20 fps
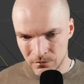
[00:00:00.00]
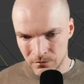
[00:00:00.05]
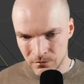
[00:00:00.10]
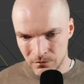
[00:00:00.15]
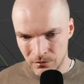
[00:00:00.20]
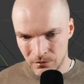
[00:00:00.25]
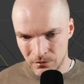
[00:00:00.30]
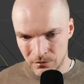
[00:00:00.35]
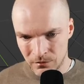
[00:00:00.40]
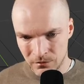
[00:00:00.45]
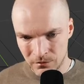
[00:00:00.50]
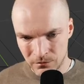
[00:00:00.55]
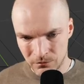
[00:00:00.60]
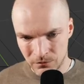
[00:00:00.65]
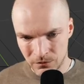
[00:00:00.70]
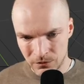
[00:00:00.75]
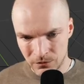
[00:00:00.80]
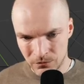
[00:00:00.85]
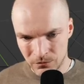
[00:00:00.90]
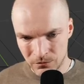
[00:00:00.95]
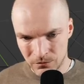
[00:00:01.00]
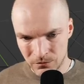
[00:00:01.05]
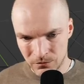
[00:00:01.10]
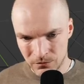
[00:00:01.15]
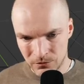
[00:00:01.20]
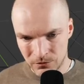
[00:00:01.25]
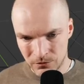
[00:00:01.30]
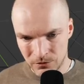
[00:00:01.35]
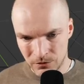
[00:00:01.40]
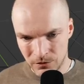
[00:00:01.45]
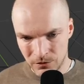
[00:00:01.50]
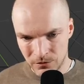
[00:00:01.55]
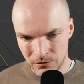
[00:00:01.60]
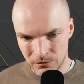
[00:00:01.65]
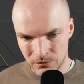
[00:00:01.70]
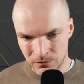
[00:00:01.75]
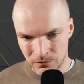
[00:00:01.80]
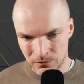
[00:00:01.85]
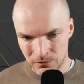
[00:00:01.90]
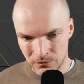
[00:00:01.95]
And then we do shade
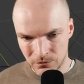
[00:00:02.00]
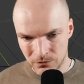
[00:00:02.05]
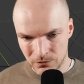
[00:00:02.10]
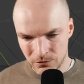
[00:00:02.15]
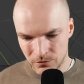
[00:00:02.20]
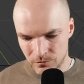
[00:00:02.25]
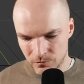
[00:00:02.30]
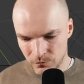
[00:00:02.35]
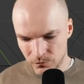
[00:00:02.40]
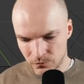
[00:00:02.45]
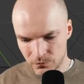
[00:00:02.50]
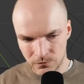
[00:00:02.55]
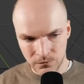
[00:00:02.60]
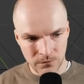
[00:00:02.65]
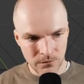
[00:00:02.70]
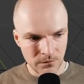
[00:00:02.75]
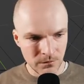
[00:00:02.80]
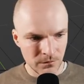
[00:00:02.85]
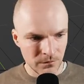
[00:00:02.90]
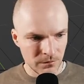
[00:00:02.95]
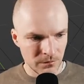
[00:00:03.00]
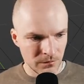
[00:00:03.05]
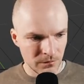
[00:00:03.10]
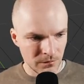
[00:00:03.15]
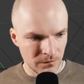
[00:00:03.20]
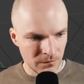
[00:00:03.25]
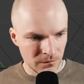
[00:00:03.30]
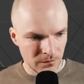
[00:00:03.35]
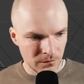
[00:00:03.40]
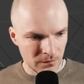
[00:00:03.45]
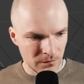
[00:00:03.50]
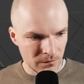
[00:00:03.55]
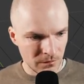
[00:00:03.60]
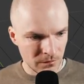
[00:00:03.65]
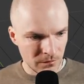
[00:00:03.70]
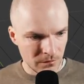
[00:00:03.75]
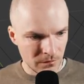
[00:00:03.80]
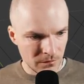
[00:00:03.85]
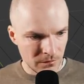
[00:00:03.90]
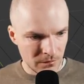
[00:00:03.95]
auto smooth.
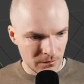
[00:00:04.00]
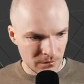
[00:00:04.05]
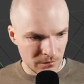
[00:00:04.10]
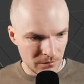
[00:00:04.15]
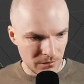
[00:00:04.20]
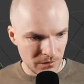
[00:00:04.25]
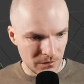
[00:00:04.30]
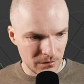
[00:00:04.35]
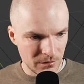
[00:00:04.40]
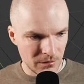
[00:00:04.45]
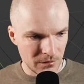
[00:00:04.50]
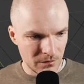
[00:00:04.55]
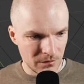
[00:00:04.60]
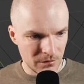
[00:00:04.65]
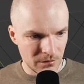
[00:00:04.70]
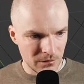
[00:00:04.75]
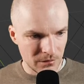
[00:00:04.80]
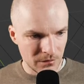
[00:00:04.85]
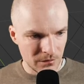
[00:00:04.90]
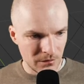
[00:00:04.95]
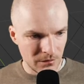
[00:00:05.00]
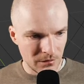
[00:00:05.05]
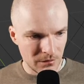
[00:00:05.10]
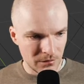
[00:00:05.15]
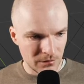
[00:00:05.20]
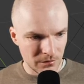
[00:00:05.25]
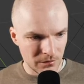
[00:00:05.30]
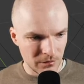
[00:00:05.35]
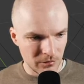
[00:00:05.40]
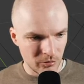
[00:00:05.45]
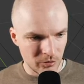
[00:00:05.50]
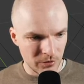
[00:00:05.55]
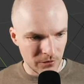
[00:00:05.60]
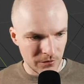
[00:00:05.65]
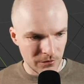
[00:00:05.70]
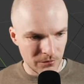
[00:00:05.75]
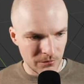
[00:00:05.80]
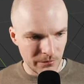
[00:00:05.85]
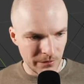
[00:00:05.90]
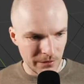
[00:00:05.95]
You can see that it's looking pretty
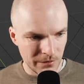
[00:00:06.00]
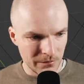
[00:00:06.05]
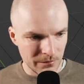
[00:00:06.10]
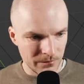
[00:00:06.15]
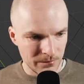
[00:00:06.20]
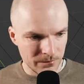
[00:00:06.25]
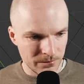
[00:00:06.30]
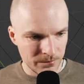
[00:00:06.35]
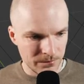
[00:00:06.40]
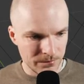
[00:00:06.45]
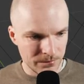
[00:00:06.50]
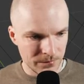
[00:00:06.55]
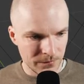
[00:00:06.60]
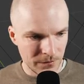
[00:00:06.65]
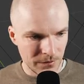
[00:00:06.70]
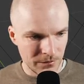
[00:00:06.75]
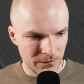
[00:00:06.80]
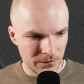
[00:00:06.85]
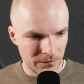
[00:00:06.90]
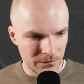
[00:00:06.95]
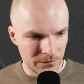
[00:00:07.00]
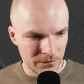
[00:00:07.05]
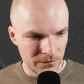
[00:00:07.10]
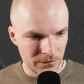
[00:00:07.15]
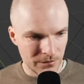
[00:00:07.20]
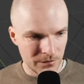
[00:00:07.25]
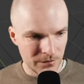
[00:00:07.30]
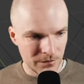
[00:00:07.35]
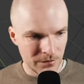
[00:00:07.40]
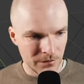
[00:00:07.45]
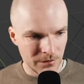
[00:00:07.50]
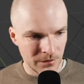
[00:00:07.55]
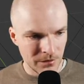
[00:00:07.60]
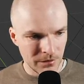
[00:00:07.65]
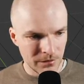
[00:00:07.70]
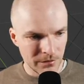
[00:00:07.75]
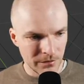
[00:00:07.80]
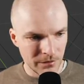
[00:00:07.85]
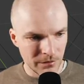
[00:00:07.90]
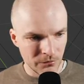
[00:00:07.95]
sweet. And there's this
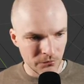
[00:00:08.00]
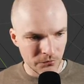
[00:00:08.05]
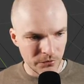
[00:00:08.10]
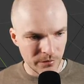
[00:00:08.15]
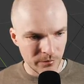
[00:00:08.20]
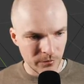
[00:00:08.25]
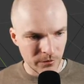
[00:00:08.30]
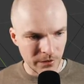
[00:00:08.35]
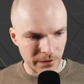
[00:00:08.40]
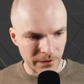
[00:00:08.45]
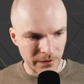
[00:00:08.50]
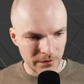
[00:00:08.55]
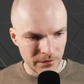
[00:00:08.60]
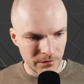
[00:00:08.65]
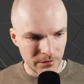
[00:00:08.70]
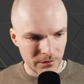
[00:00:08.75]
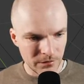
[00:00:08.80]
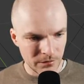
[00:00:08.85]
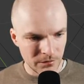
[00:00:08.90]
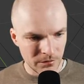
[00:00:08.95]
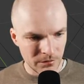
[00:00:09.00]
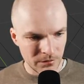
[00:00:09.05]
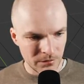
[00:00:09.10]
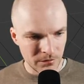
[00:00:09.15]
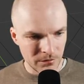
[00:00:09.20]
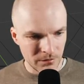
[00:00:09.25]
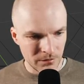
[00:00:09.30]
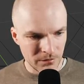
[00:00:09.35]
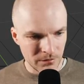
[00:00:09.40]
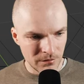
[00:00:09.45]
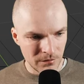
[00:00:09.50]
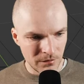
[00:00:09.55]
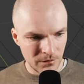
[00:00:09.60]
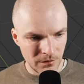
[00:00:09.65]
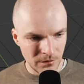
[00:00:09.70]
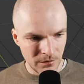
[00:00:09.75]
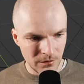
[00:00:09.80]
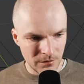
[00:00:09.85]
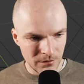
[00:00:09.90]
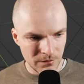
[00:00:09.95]
little rim light
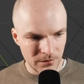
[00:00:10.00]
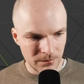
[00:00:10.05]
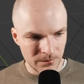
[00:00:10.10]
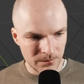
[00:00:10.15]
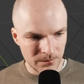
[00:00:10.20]
here.